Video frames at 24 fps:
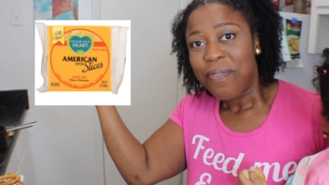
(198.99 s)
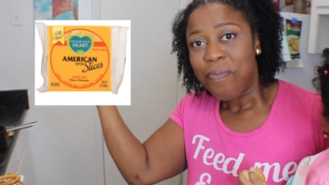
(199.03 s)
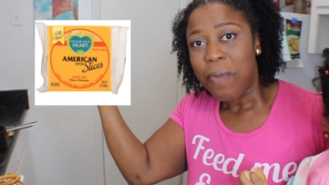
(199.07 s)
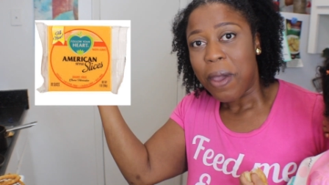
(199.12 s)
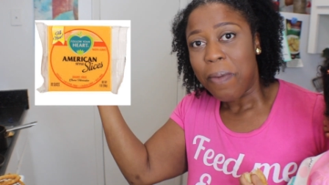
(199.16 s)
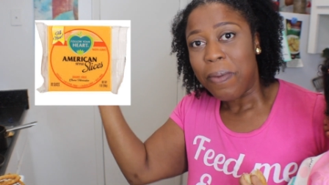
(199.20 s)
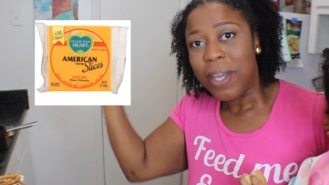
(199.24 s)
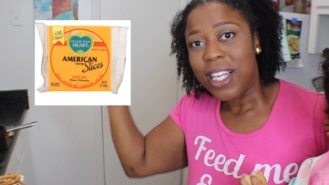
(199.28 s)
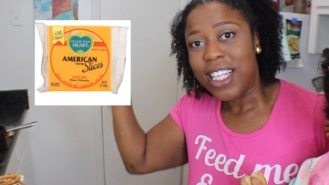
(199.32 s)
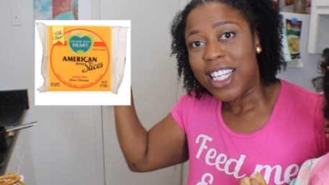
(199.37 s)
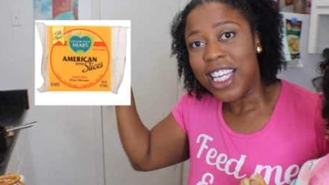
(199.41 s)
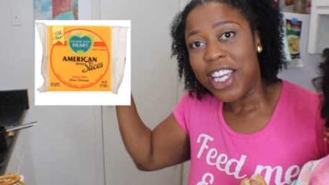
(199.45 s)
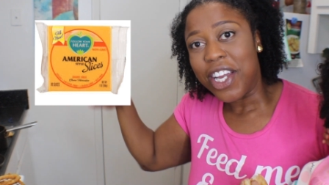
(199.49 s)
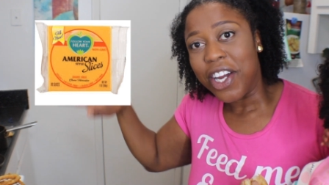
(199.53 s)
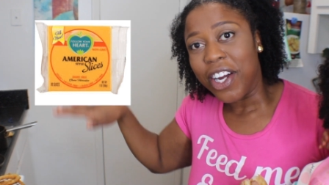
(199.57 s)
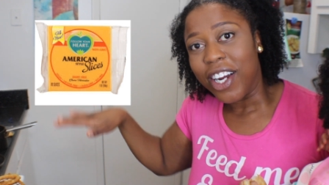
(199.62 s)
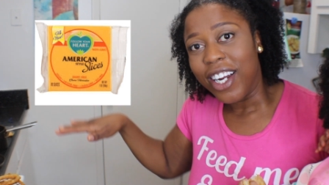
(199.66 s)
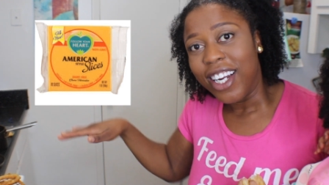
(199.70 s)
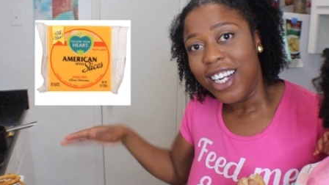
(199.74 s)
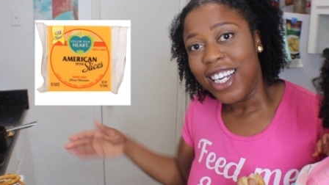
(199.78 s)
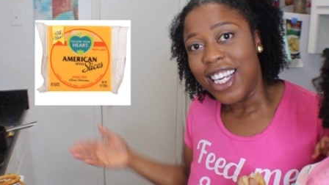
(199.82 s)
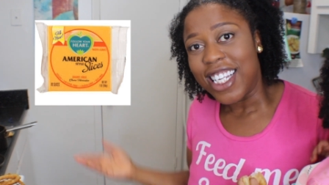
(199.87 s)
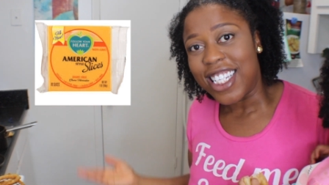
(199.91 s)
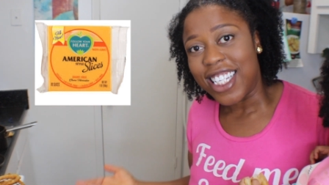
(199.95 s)
Maybe it's
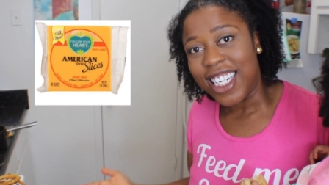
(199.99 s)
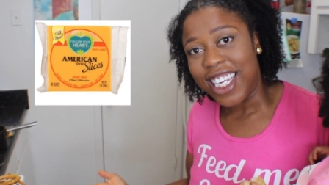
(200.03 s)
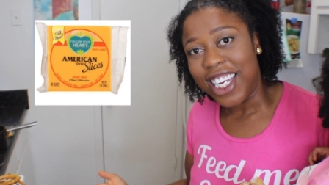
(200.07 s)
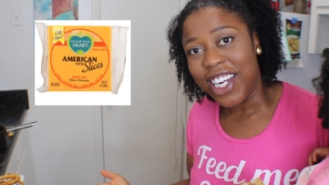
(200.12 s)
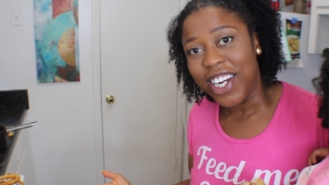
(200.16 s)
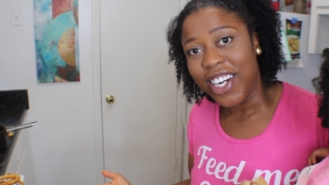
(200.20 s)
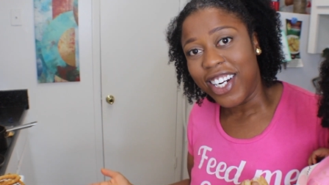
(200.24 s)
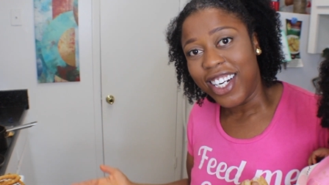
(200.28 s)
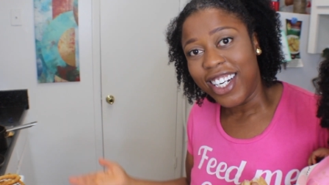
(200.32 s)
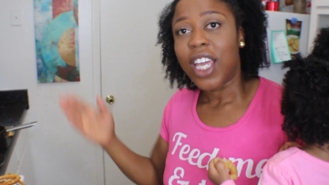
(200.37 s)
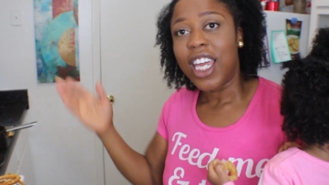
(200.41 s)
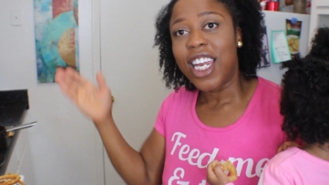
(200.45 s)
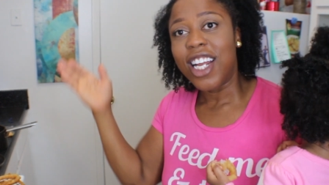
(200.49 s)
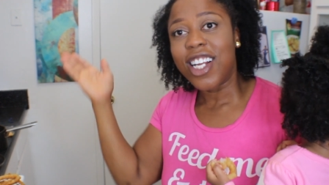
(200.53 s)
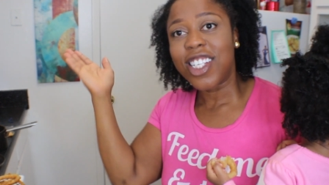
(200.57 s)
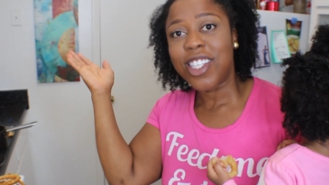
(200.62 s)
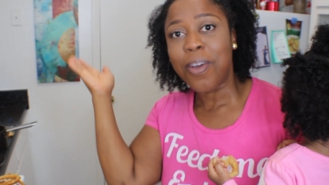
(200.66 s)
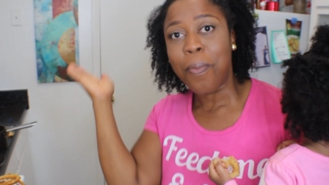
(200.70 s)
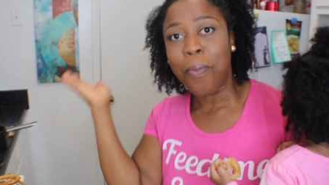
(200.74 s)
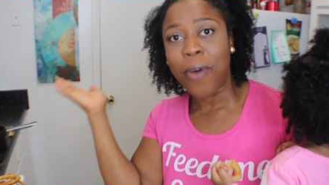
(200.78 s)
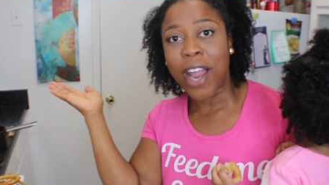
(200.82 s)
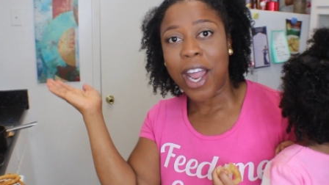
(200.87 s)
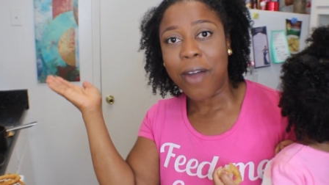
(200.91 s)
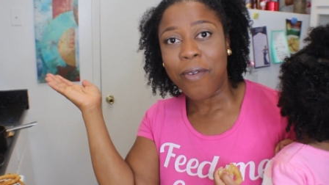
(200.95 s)
here. Is it here? And
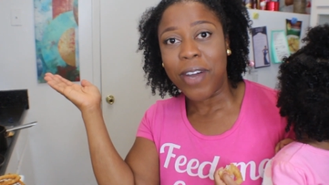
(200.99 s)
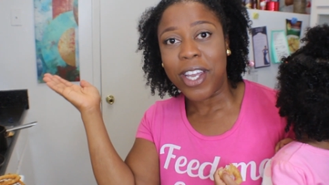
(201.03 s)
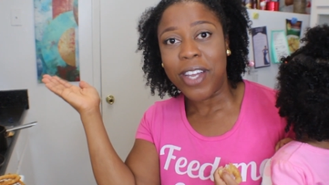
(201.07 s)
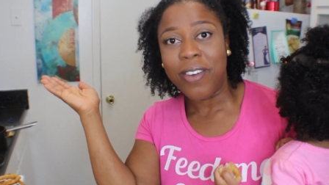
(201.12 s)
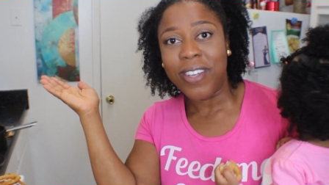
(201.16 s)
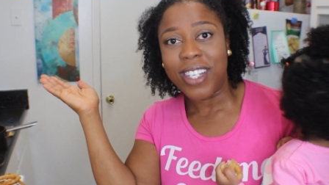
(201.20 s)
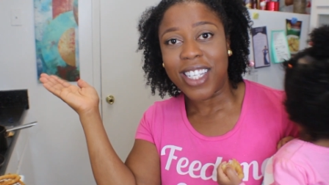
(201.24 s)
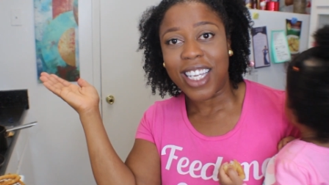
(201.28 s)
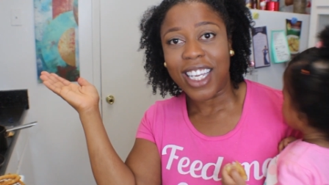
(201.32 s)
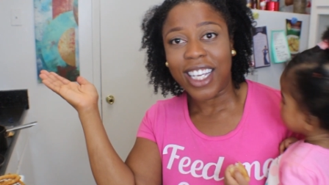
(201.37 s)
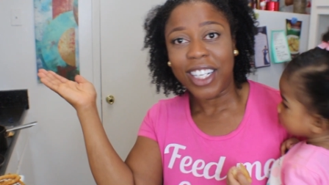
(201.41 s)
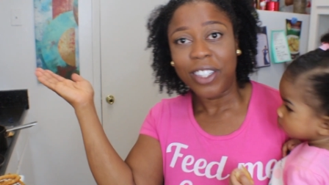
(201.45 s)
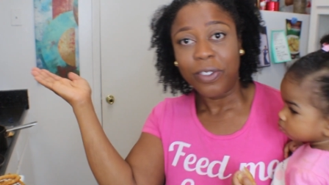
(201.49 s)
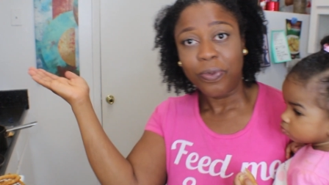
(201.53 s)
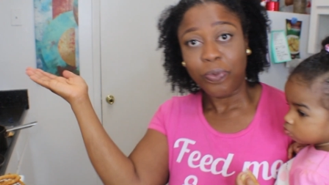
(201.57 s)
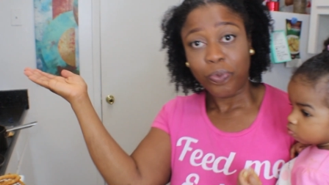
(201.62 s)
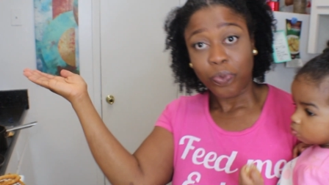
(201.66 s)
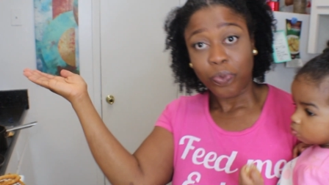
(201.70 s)
here's the bread we're using.